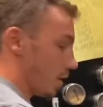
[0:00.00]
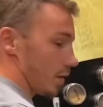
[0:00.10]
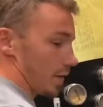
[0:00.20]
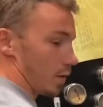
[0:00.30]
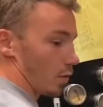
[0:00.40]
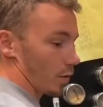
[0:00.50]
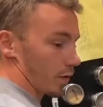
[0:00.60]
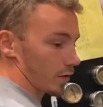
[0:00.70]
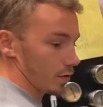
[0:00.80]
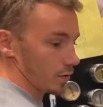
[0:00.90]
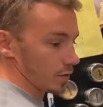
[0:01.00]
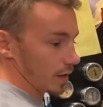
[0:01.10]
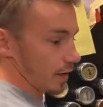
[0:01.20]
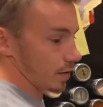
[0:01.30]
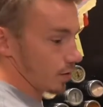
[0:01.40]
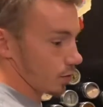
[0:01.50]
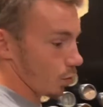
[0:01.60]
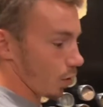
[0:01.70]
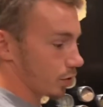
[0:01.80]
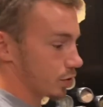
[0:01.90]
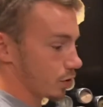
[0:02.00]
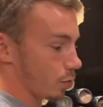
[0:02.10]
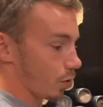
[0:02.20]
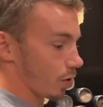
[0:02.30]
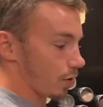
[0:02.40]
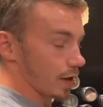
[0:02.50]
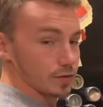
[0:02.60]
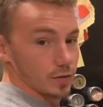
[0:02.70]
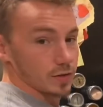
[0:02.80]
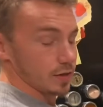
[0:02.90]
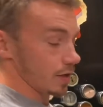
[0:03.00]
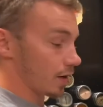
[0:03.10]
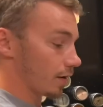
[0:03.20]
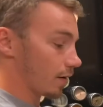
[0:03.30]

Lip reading: Then what we're going to do is get the water to the boil, as you can see here.